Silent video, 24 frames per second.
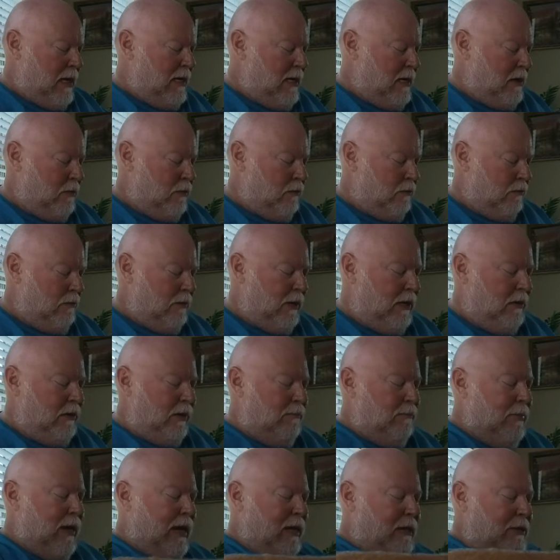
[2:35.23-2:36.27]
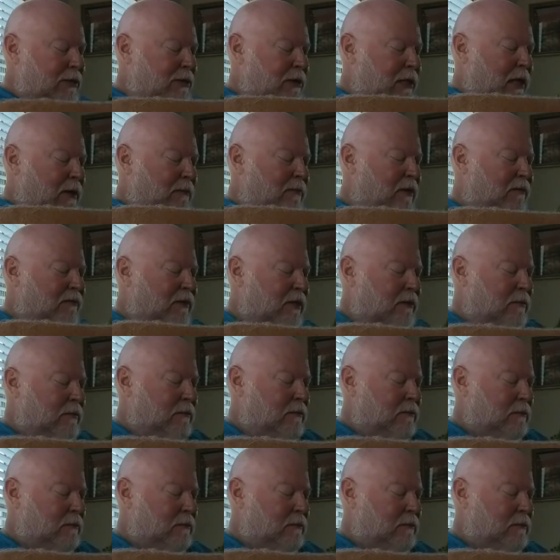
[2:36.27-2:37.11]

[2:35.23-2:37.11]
I did a really bad job of it.